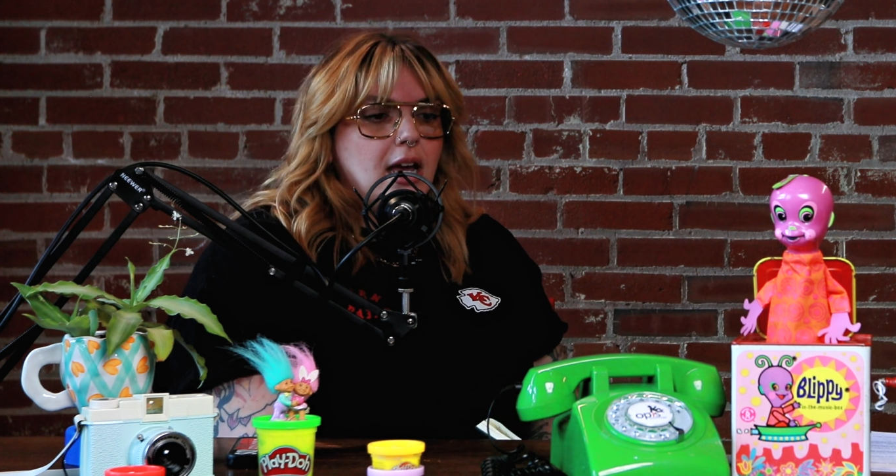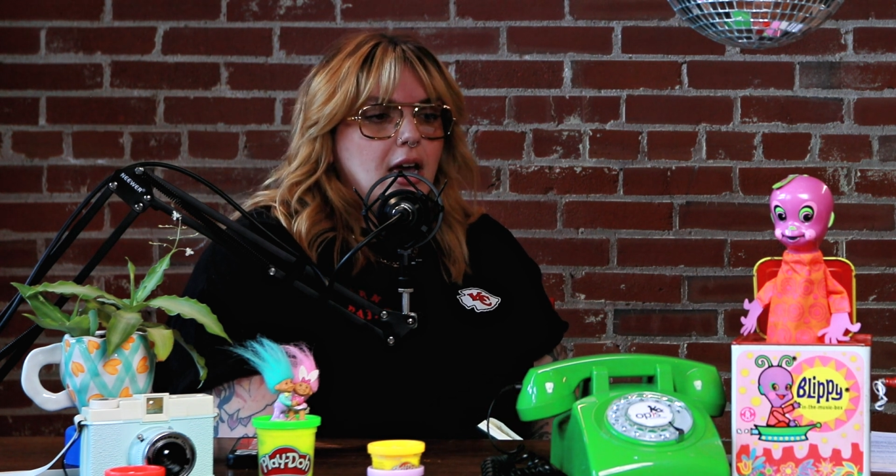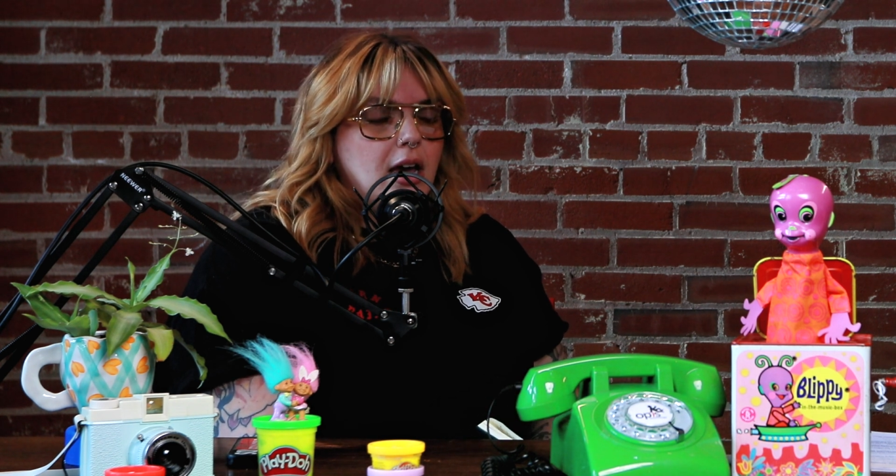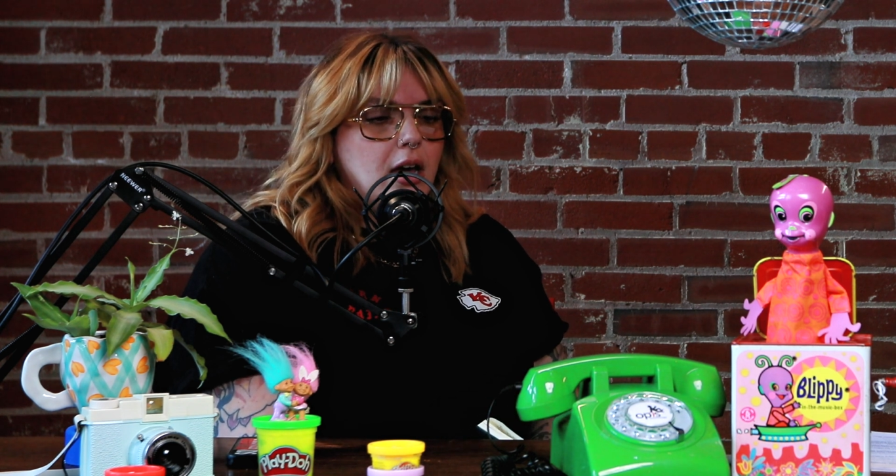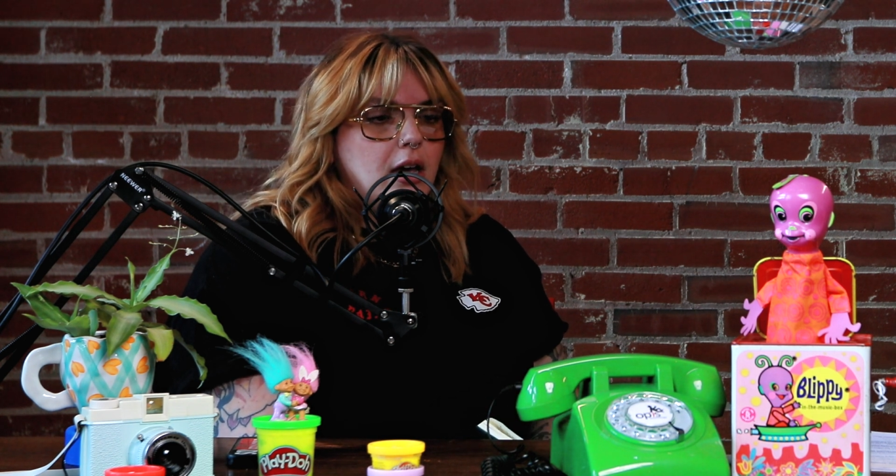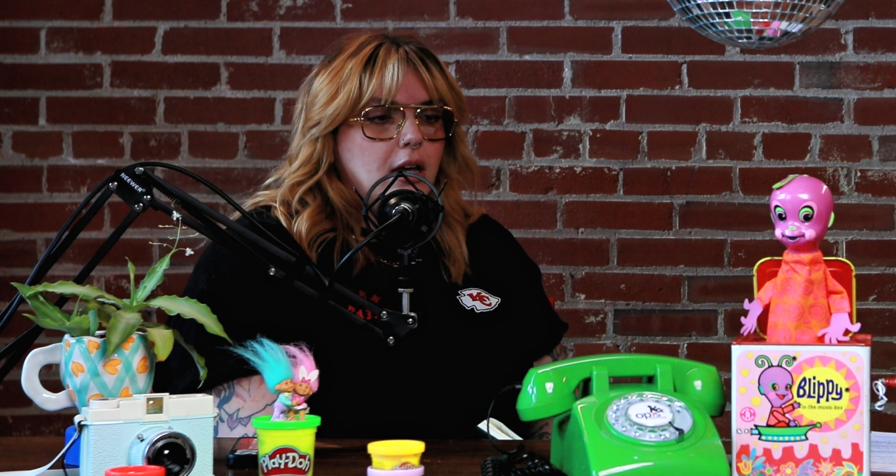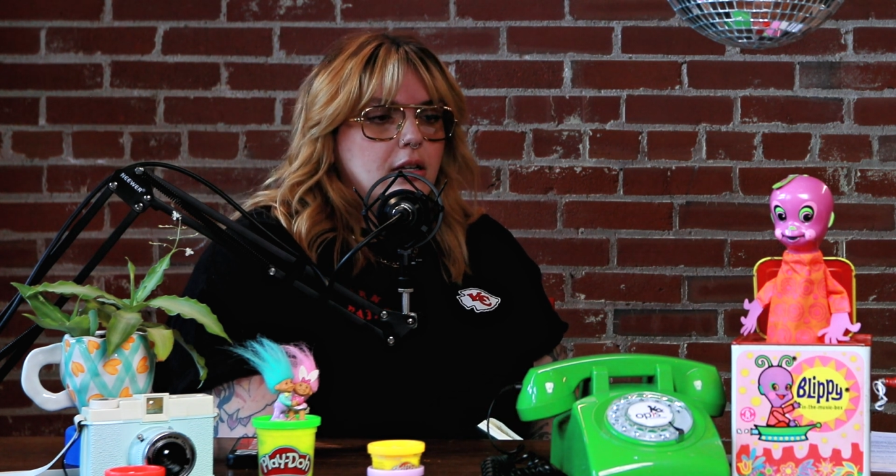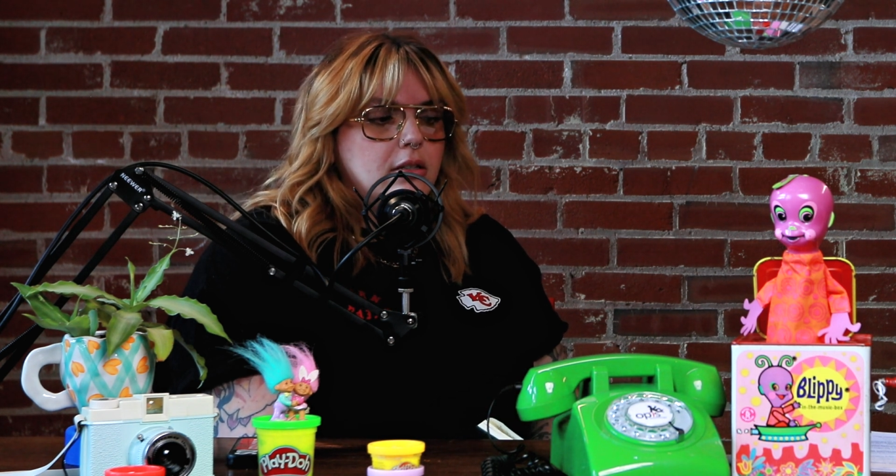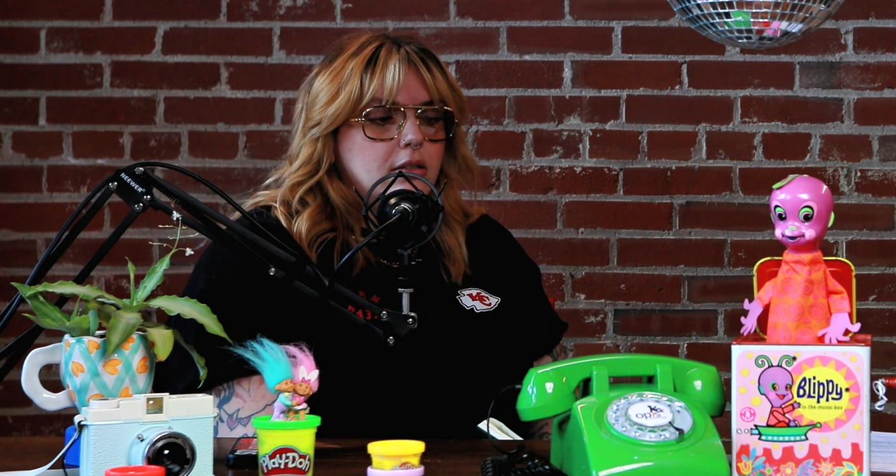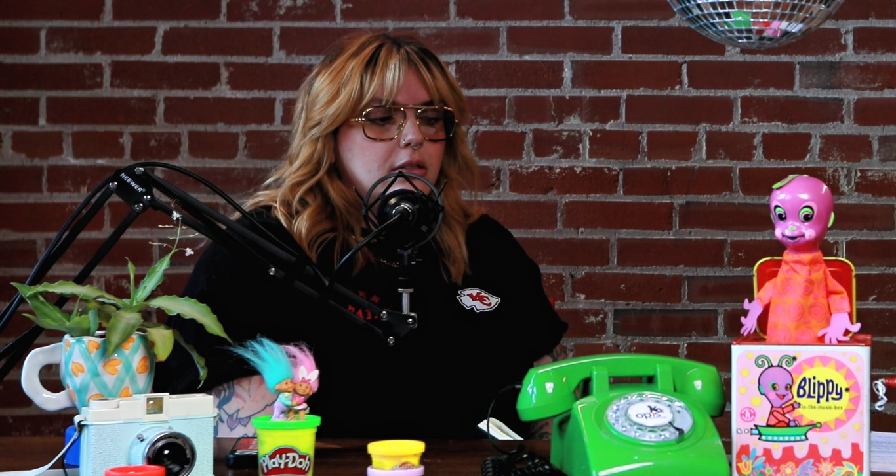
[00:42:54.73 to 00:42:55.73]

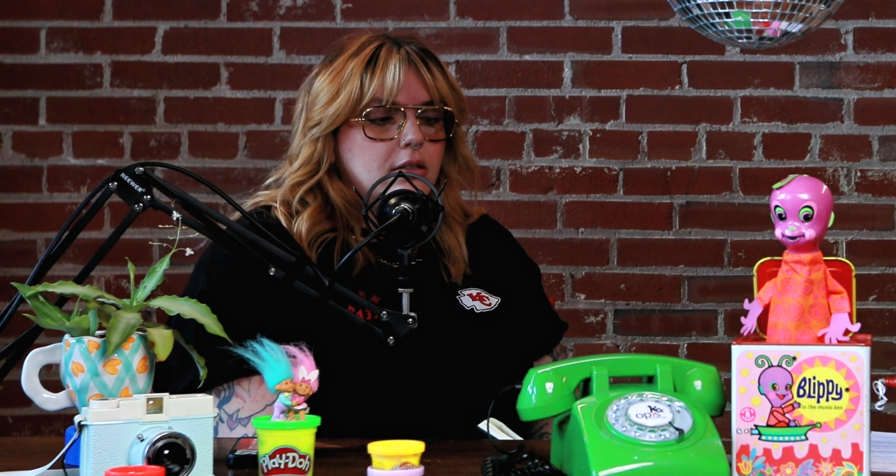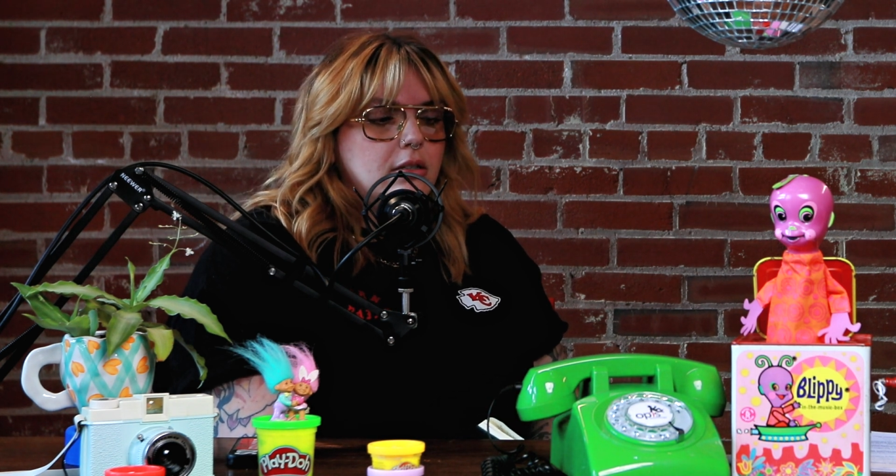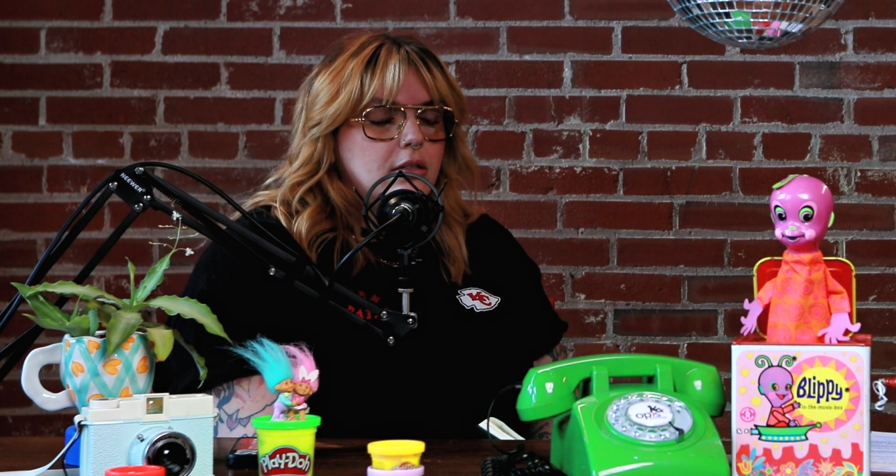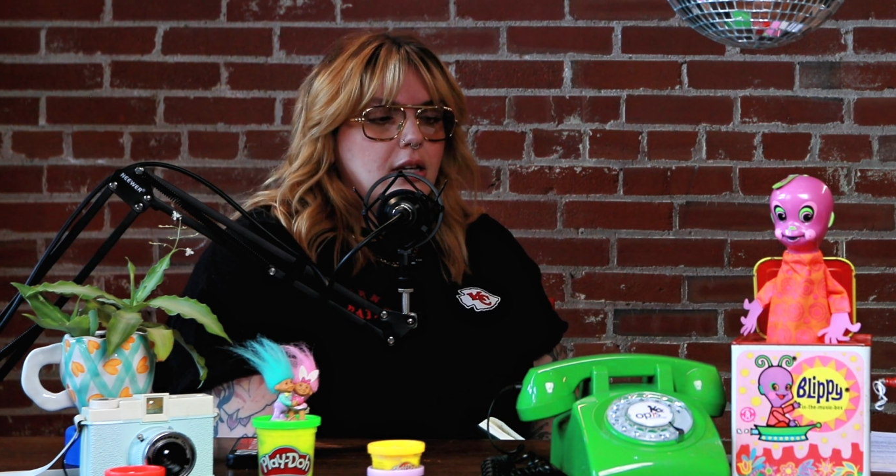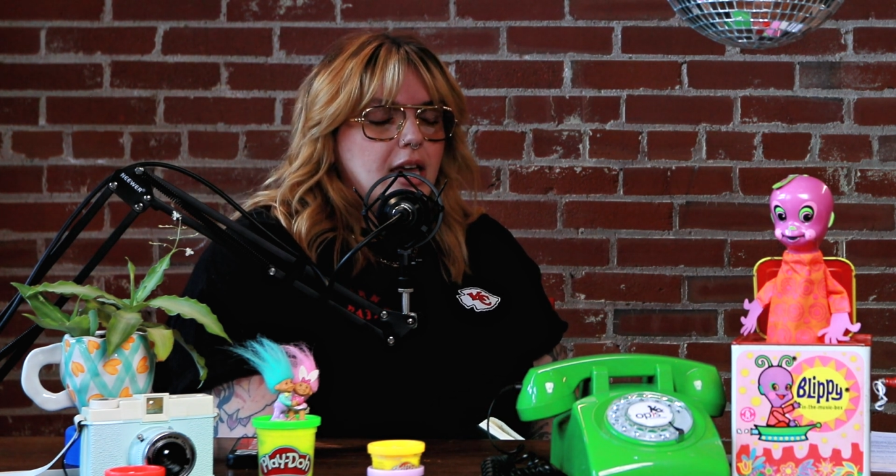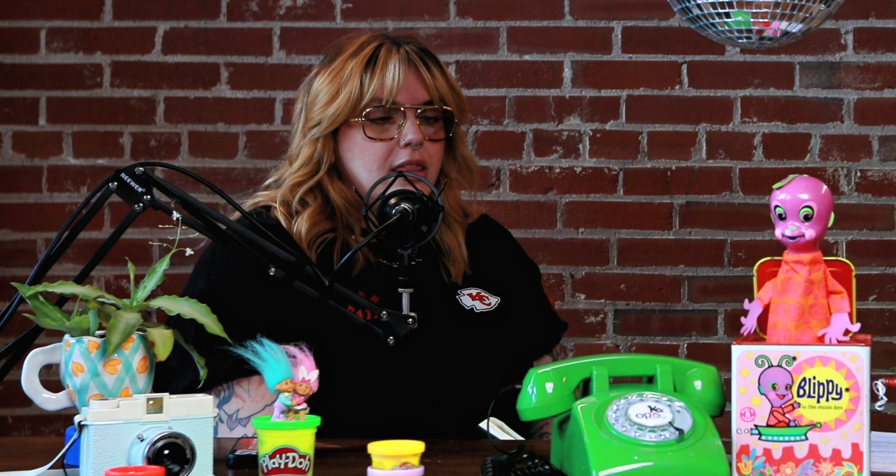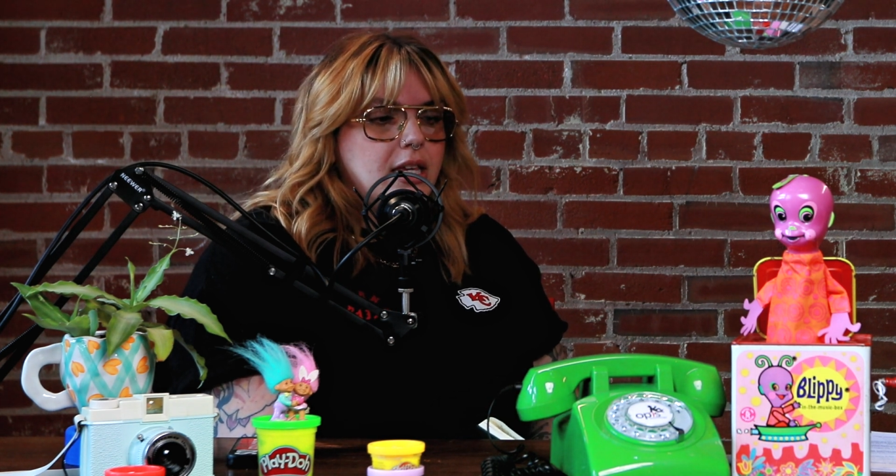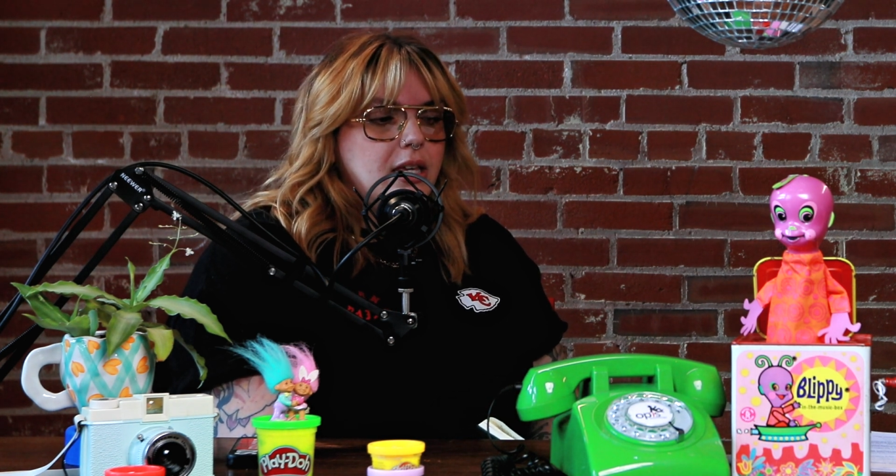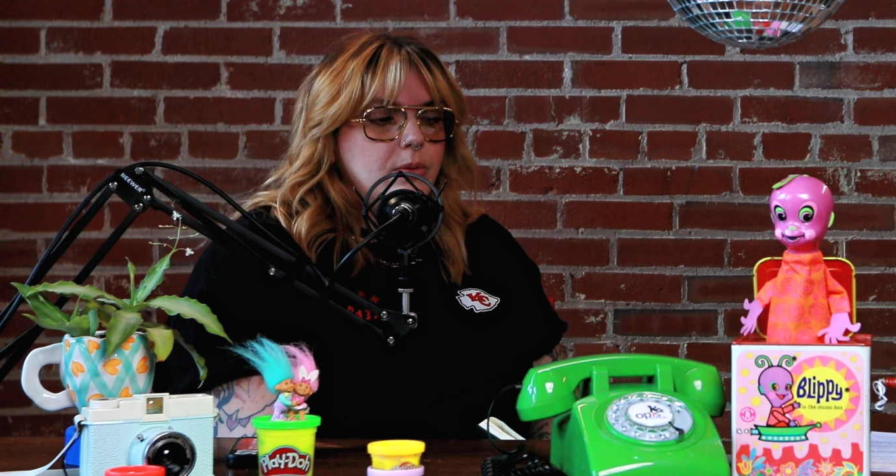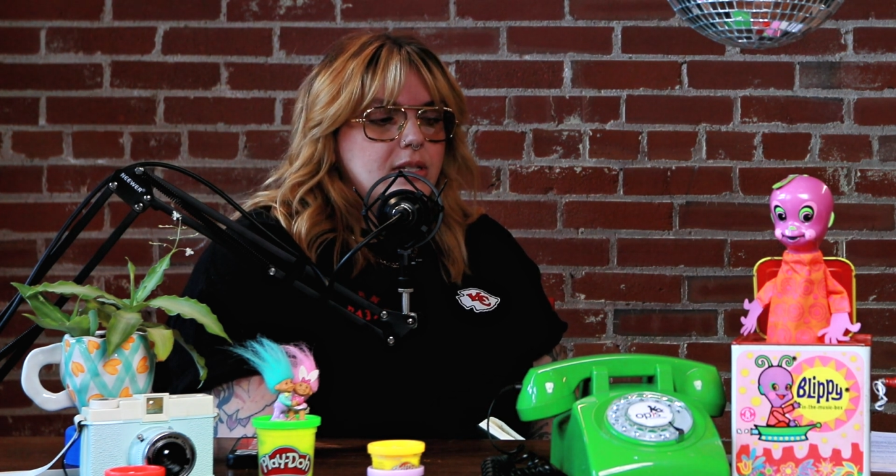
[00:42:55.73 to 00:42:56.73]
I
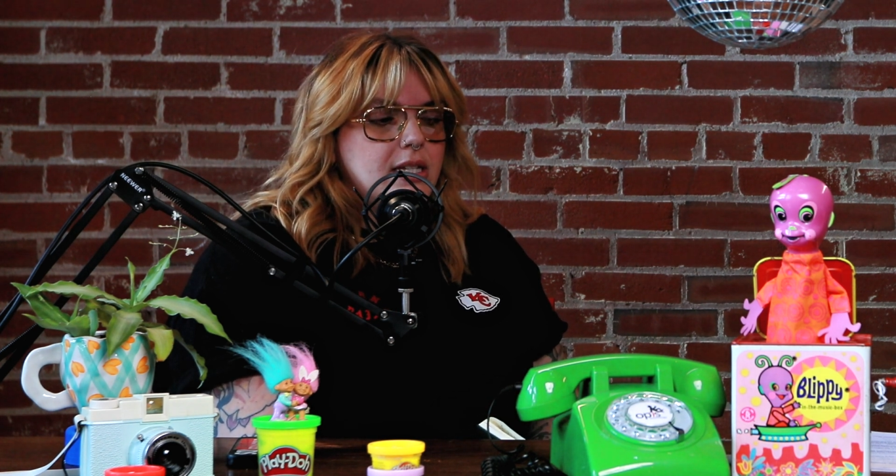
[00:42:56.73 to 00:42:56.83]
think it was